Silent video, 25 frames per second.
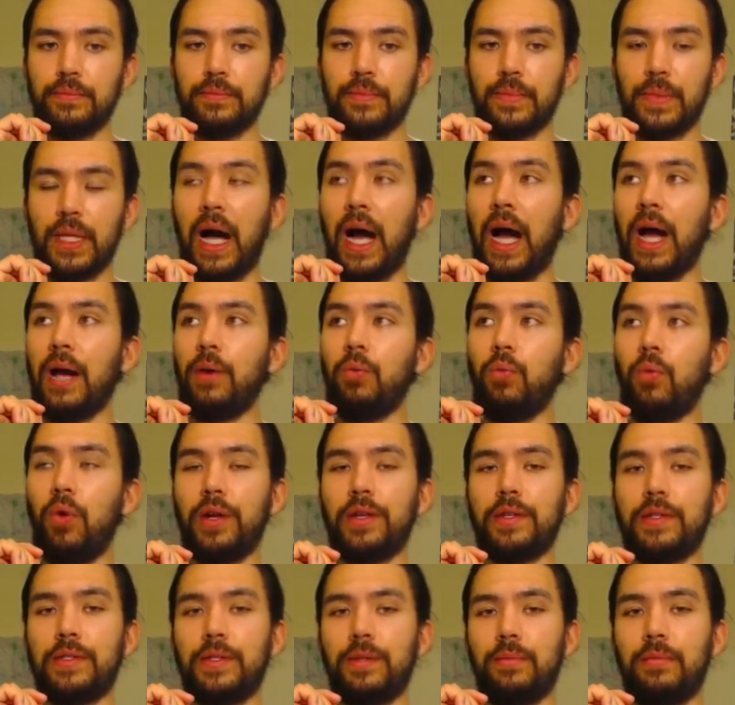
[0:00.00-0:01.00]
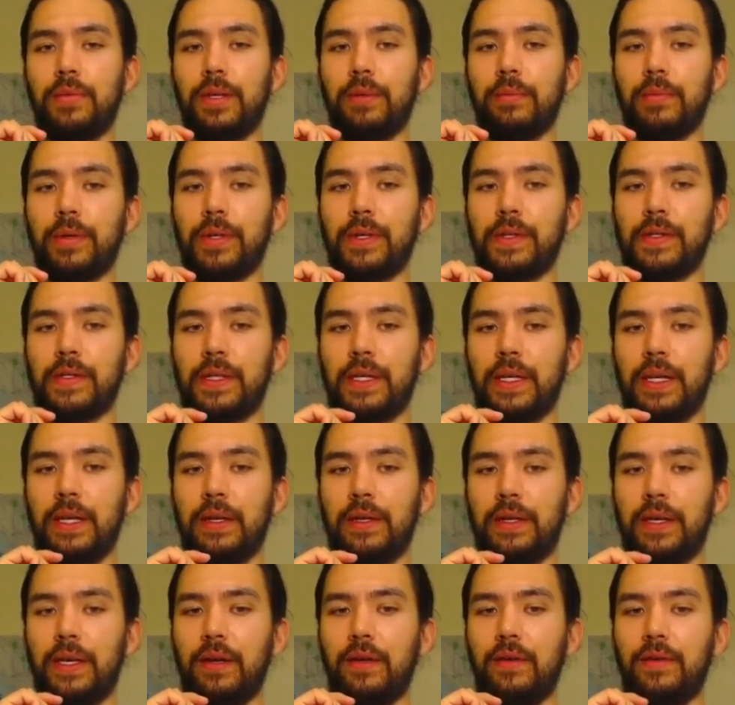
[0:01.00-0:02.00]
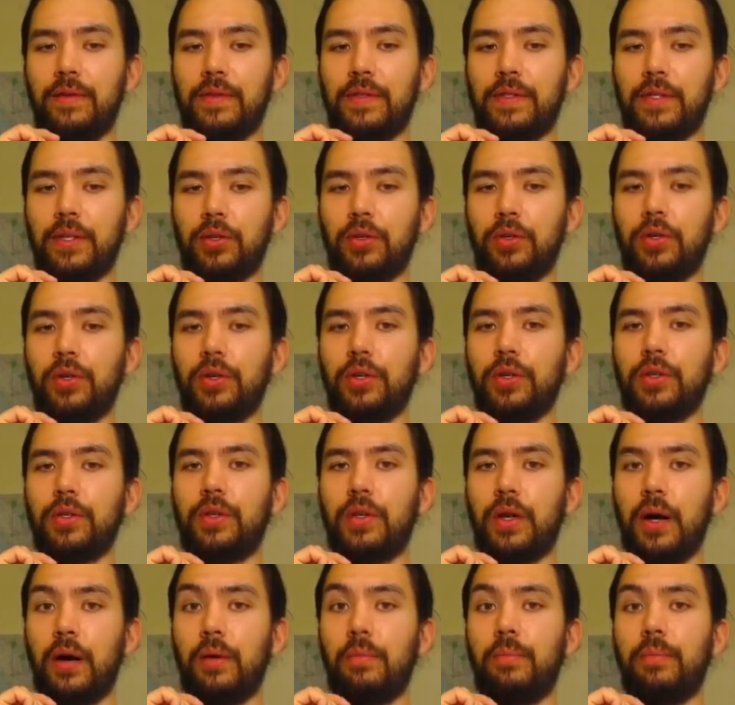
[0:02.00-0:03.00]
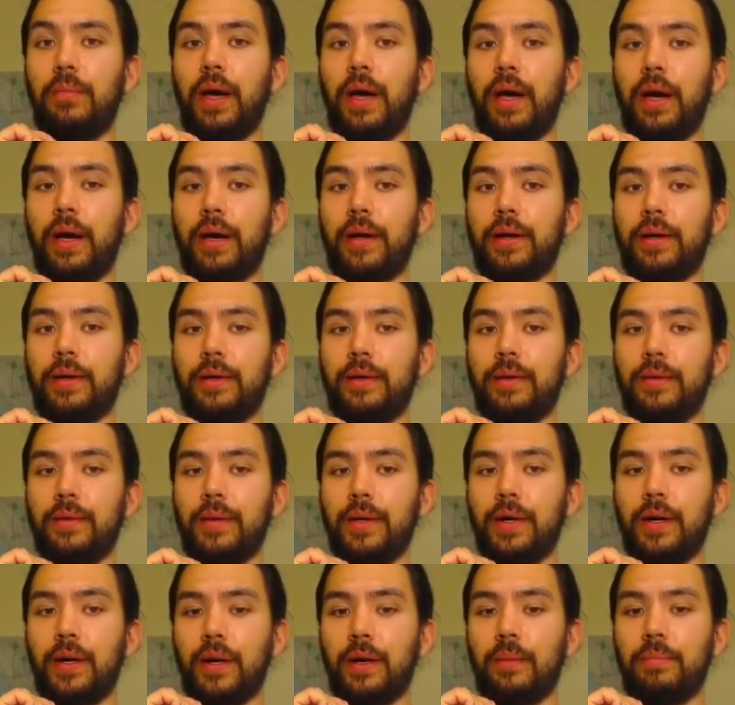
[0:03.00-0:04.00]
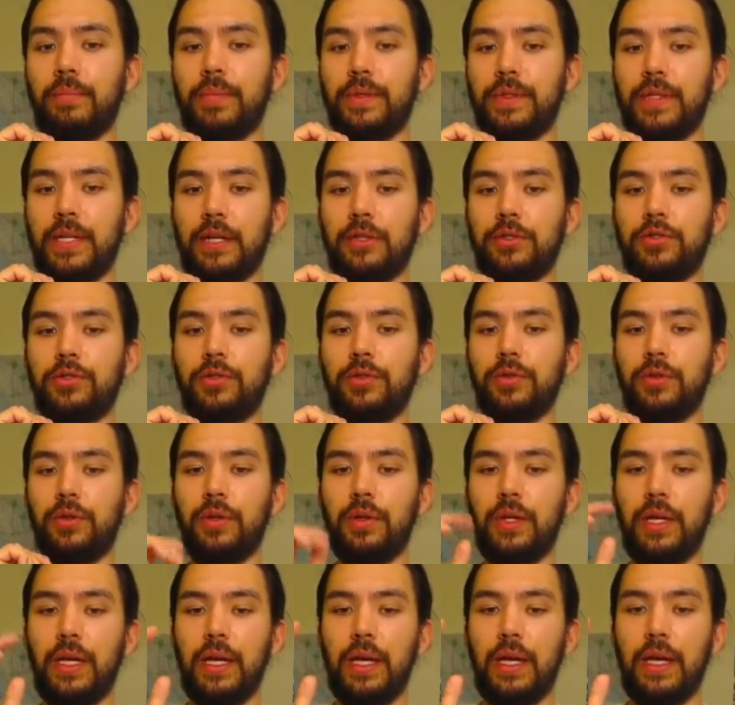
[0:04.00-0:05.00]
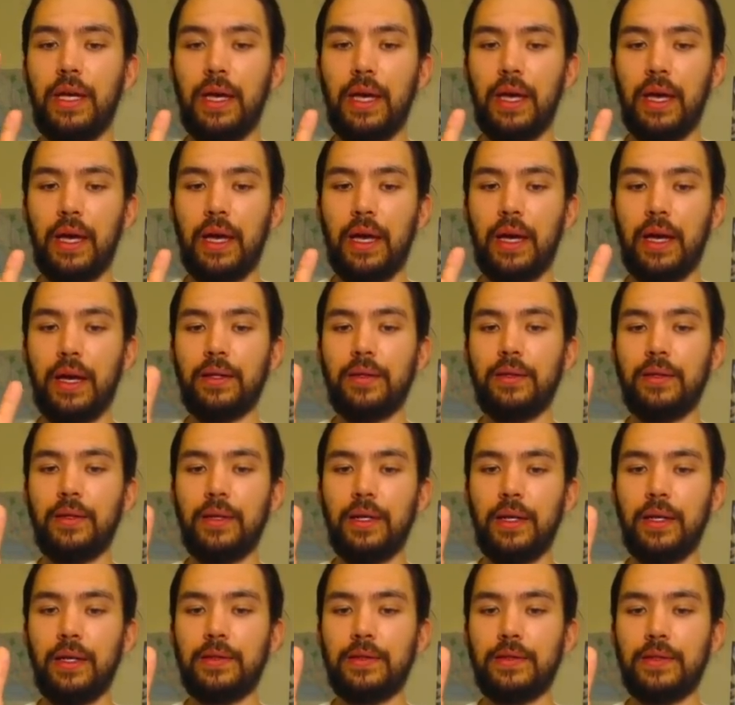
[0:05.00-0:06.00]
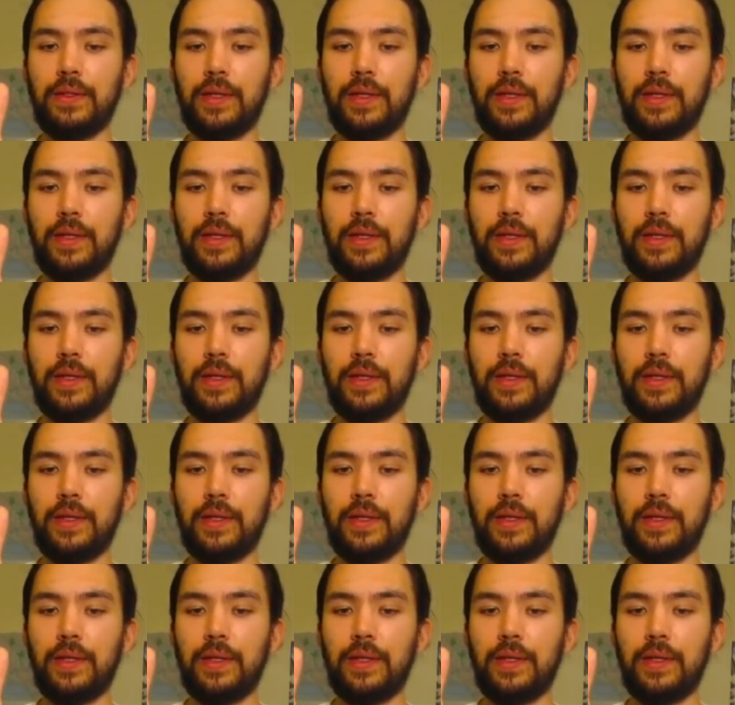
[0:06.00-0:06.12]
I want it to be, because it gives the good comeback potential, and it